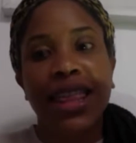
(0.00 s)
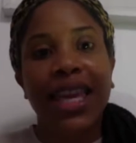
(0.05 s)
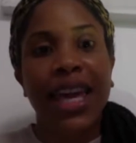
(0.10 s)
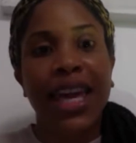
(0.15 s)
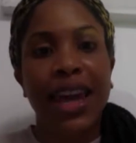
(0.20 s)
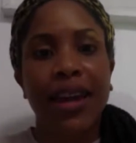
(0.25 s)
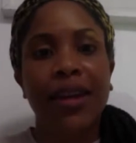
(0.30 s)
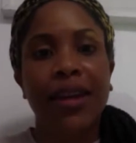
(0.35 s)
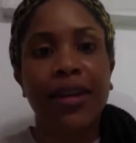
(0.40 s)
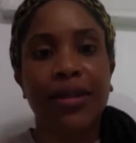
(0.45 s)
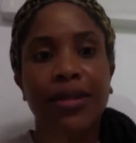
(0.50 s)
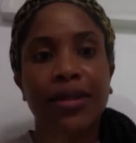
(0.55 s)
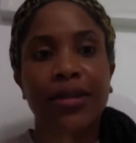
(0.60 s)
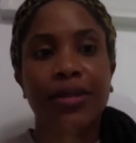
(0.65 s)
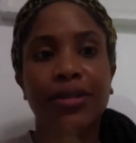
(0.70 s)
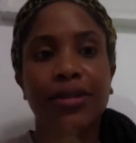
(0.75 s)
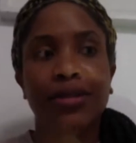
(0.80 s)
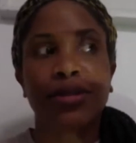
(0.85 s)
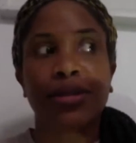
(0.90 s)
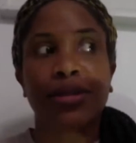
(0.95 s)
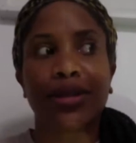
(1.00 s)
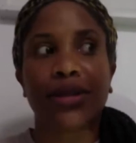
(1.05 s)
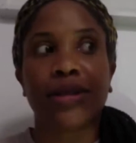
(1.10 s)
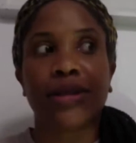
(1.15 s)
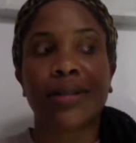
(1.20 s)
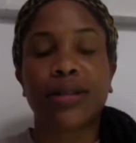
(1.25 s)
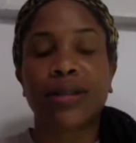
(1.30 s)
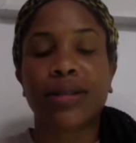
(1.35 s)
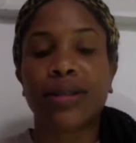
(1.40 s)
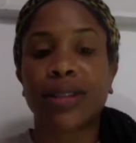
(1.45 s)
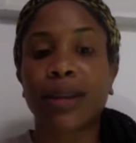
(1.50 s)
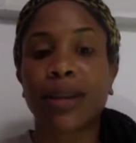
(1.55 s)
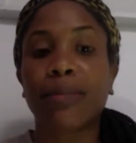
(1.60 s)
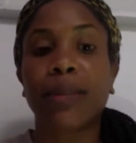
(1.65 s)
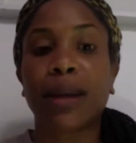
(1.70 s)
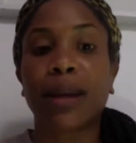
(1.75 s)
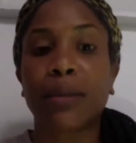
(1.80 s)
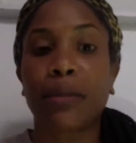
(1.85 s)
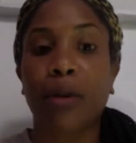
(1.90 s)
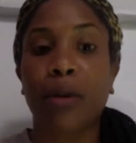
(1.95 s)
characters
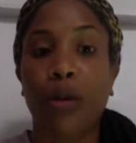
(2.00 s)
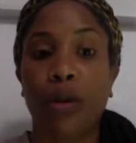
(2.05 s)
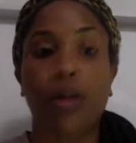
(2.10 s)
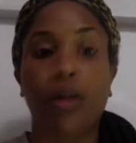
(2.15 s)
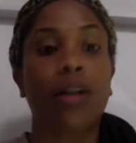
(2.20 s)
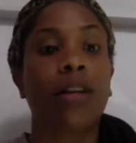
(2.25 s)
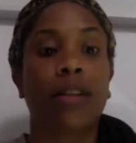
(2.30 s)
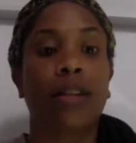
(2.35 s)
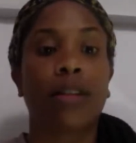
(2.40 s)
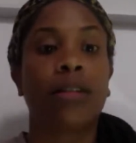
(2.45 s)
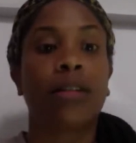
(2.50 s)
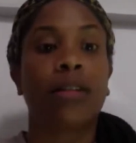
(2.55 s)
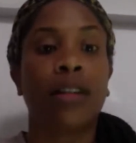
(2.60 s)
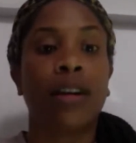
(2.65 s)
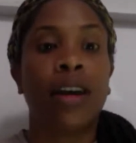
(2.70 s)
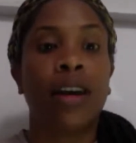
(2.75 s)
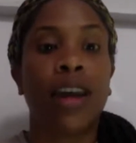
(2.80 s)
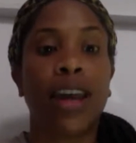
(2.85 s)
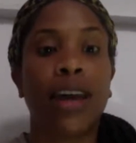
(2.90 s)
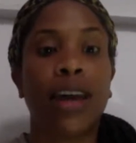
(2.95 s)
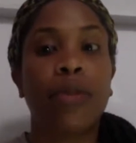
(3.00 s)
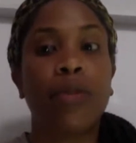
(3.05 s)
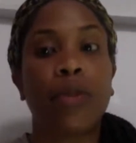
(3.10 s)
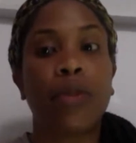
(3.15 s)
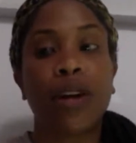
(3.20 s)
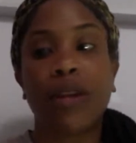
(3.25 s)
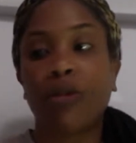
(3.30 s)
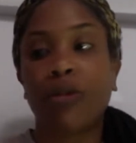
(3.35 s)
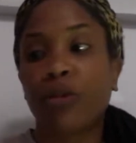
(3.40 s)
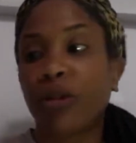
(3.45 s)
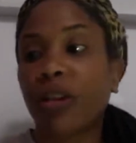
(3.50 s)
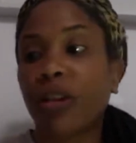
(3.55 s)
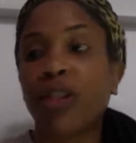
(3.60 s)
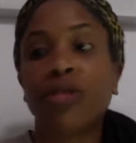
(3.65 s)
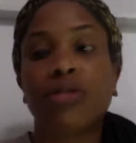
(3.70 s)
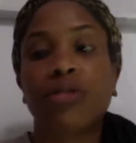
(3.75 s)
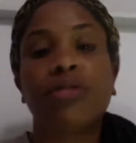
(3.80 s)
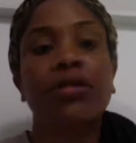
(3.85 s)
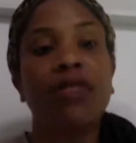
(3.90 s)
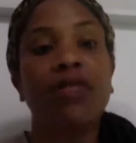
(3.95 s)
something more, when really
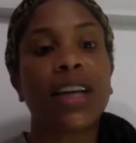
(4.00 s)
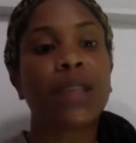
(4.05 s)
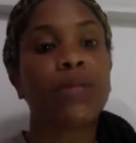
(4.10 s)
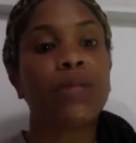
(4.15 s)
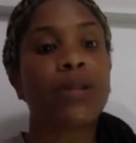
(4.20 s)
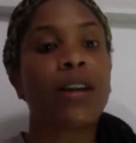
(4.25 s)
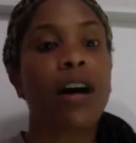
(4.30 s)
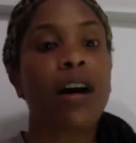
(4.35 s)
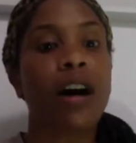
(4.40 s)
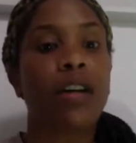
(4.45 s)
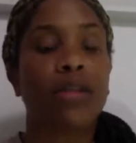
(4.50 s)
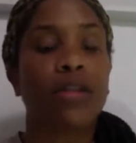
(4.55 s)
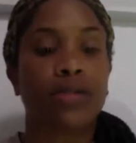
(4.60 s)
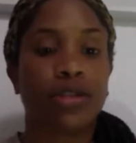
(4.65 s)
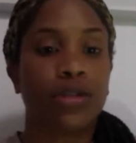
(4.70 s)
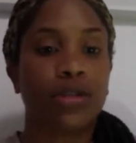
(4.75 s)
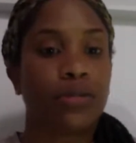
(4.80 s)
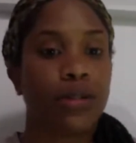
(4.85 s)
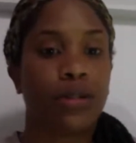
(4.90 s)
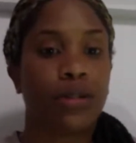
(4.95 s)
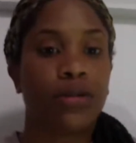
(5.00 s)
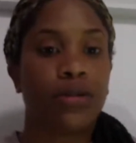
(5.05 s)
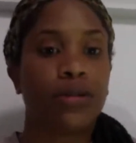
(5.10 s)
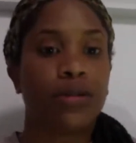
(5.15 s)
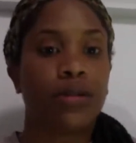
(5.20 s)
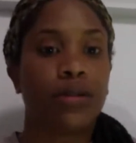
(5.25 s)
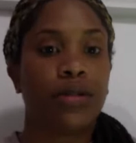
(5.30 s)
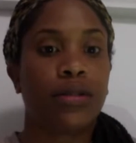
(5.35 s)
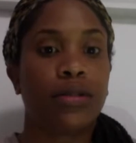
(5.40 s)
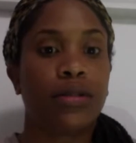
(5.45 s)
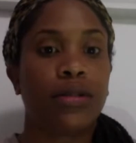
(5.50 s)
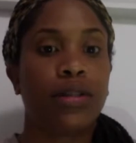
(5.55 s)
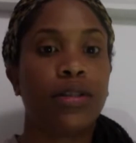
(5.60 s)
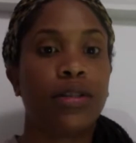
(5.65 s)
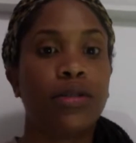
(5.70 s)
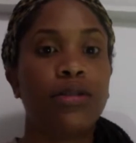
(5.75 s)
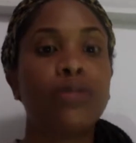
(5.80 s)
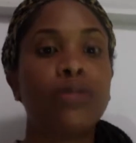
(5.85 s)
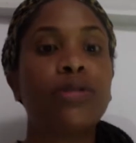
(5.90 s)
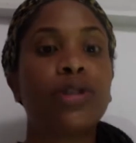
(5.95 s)
and truly that's what the author should be doing.
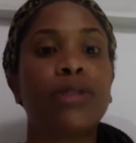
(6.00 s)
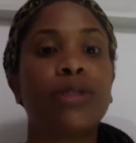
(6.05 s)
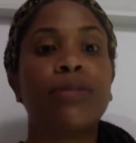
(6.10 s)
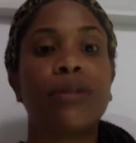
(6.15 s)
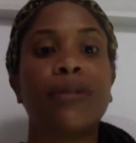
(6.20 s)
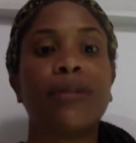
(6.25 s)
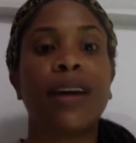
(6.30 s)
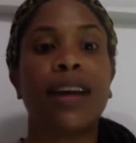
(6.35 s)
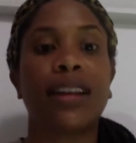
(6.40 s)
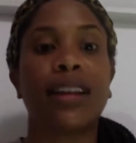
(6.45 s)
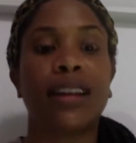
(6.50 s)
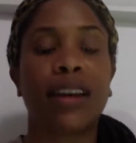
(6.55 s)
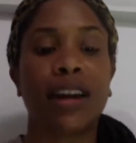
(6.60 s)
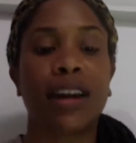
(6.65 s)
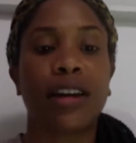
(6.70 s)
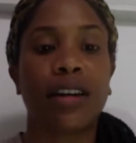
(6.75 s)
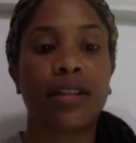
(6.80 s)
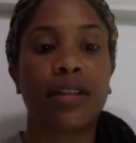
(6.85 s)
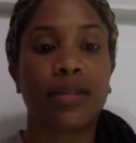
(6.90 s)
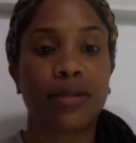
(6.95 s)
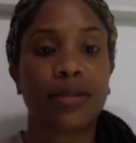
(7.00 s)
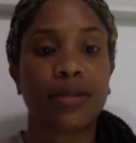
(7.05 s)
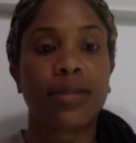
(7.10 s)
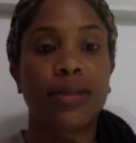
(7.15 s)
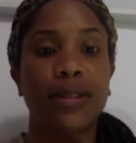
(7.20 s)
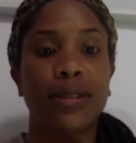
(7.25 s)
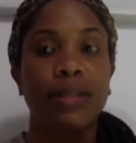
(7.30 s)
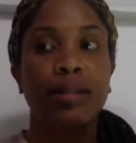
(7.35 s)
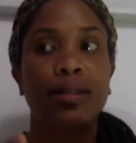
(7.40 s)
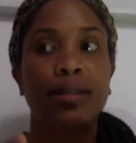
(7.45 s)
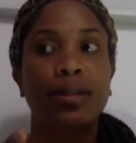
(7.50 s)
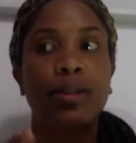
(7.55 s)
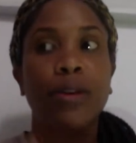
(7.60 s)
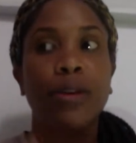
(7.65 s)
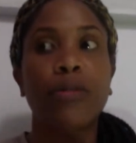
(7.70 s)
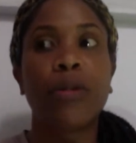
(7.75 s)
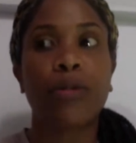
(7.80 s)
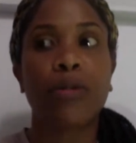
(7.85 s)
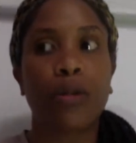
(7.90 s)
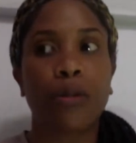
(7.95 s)
You should be making the characters so
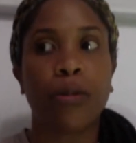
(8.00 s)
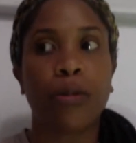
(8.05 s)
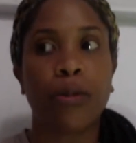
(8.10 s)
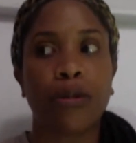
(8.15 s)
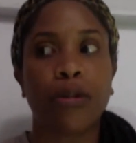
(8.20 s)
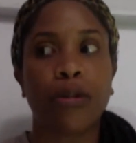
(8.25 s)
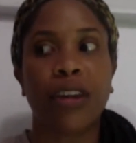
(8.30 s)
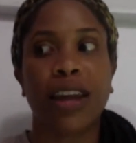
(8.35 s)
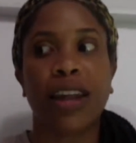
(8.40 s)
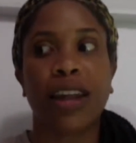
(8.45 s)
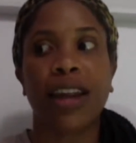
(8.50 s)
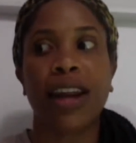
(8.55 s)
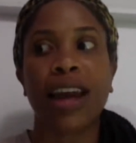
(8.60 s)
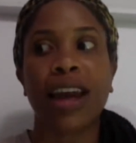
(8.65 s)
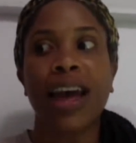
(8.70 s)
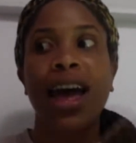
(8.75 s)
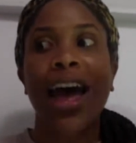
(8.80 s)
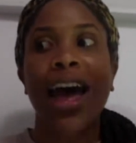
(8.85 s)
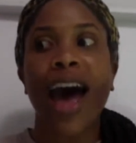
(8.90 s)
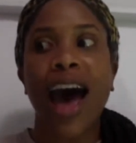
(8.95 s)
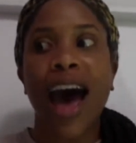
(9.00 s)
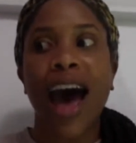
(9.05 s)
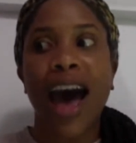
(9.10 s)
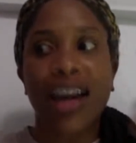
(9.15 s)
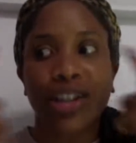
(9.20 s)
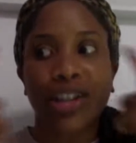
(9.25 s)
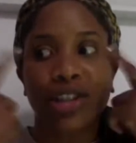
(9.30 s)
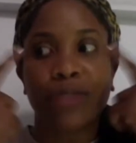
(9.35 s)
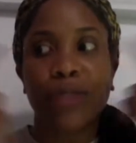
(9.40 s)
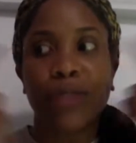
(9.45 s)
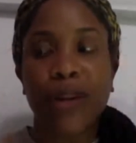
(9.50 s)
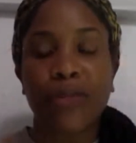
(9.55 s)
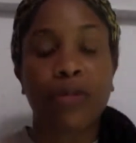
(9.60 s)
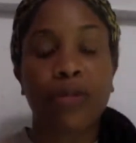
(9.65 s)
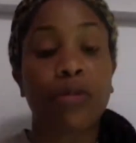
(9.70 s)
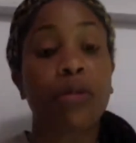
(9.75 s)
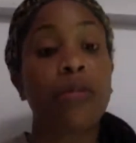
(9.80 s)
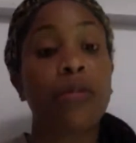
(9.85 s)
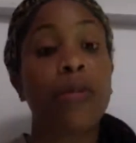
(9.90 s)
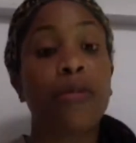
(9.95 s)
memorable that I should be able
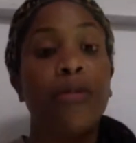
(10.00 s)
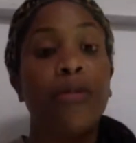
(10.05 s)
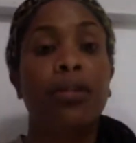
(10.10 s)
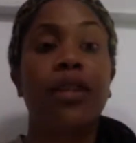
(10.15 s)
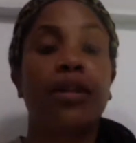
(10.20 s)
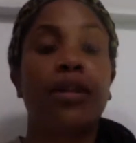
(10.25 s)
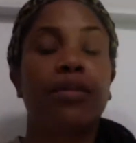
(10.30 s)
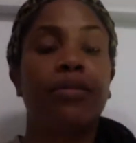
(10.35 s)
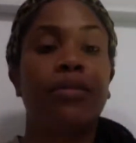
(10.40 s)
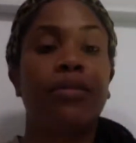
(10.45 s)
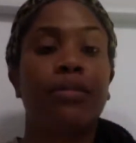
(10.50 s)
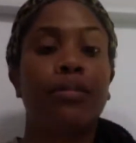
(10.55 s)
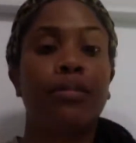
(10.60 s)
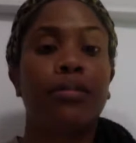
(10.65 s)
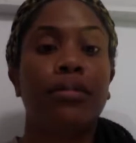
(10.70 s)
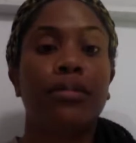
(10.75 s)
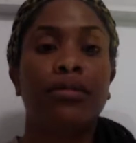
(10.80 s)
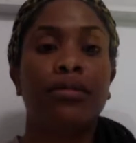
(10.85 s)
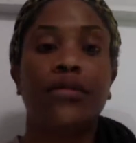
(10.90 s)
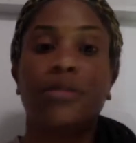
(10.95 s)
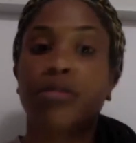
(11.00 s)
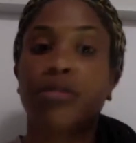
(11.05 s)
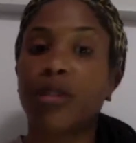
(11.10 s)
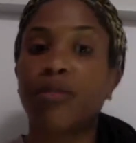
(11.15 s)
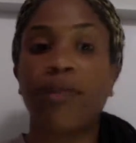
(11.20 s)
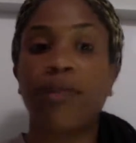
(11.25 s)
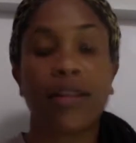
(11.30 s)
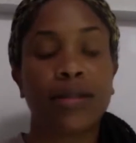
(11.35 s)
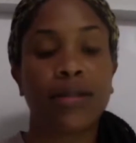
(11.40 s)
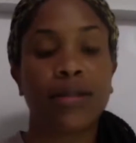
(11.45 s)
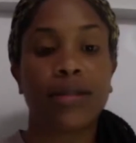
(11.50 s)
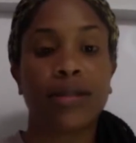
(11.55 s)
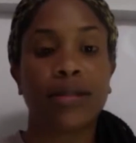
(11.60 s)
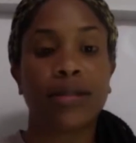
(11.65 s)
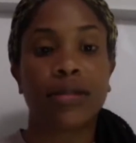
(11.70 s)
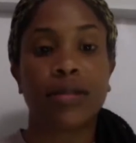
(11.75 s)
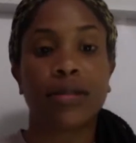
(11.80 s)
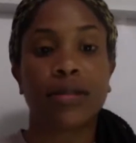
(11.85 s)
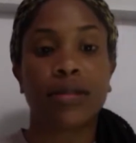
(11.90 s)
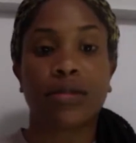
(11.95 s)
to remember them 3 months,
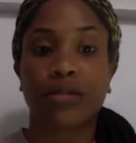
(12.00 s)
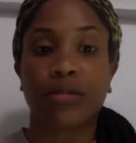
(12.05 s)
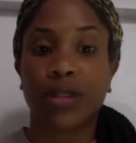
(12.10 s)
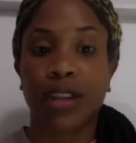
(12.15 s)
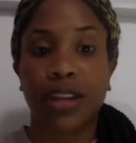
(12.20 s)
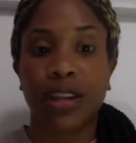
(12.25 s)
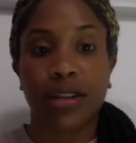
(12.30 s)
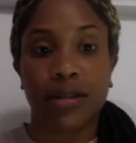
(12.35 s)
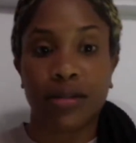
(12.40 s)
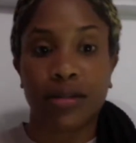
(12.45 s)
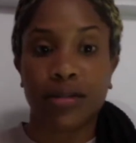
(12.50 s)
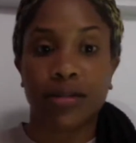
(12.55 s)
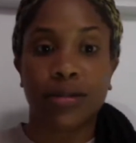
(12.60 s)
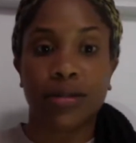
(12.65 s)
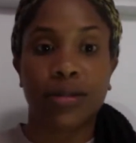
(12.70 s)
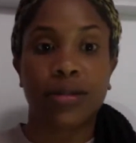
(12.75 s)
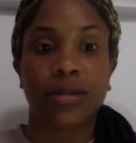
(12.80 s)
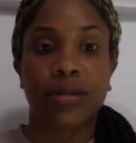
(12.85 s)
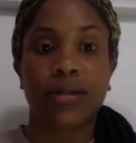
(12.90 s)
3 years,